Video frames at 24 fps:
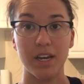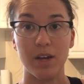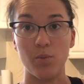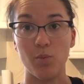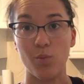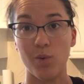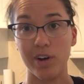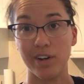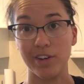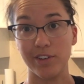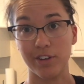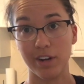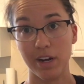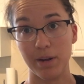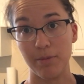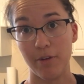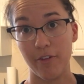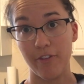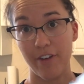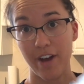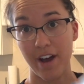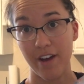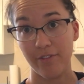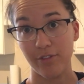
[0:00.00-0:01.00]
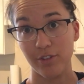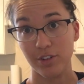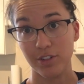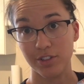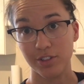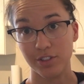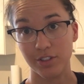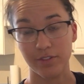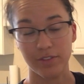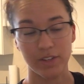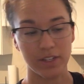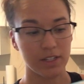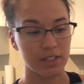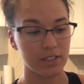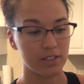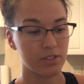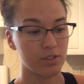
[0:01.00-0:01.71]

and 1 gram of fat for a serving of this.